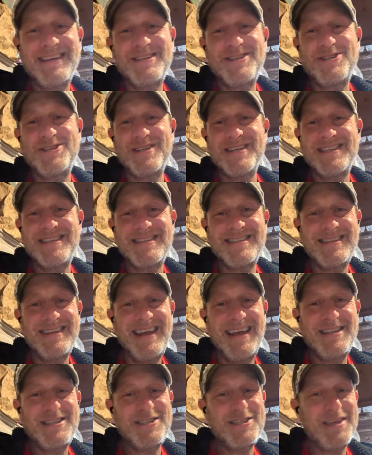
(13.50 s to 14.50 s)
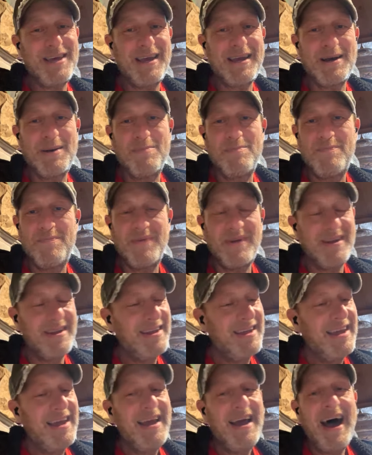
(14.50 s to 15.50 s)
it's just. It's like a.
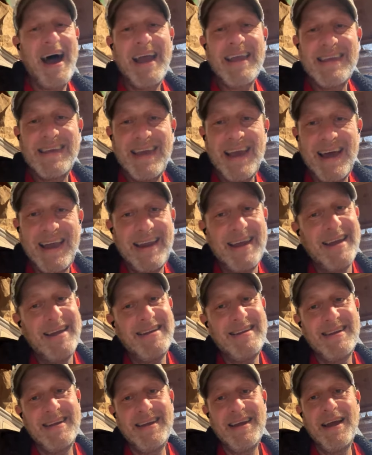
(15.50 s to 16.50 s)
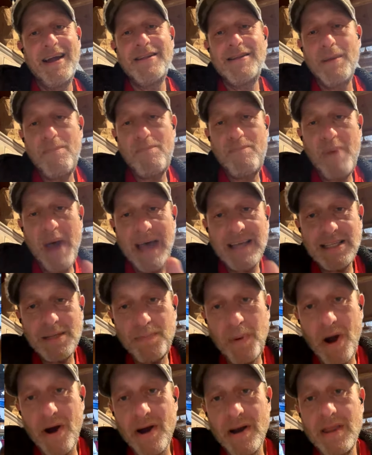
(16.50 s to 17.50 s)
I get it. The
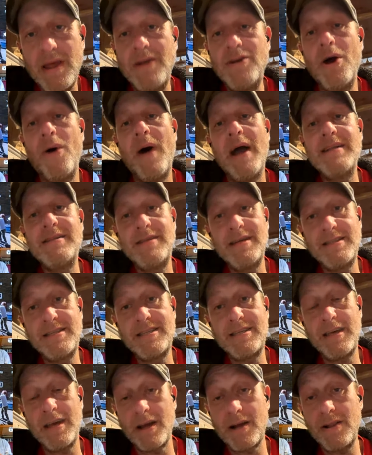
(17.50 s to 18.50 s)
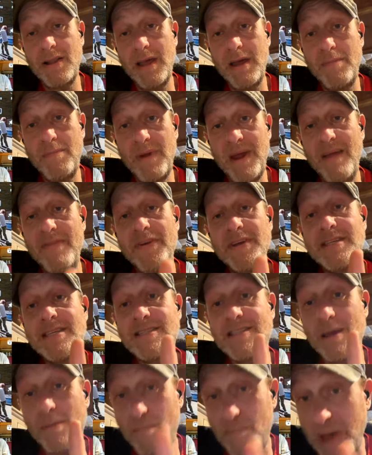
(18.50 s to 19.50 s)
best part of the. No, I did see a clip, and this
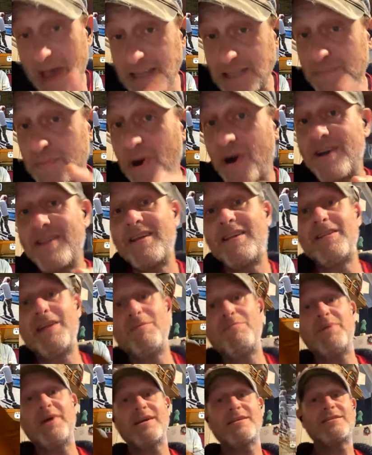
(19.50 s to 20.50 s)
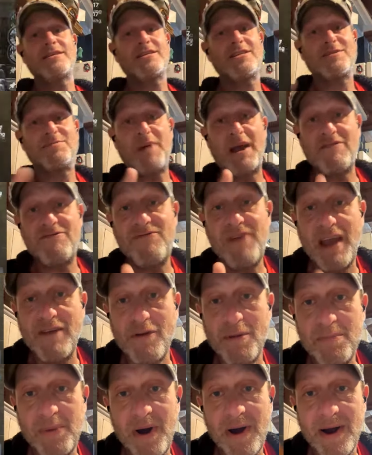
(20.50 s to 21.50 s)
is the best part of the Olympics. This is my
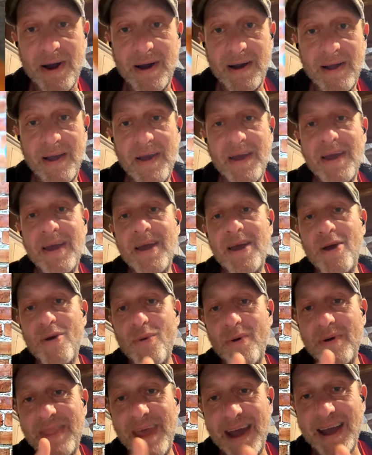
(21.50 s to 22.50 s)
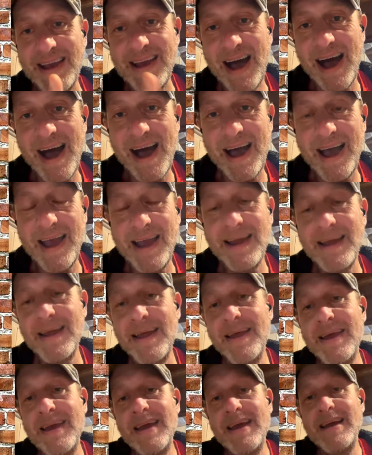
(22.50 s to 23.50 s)
favorite part. When that
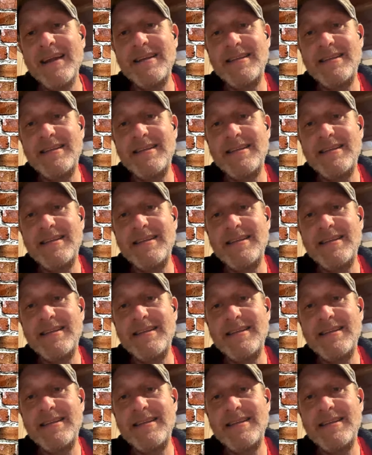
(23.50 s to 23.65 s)
guy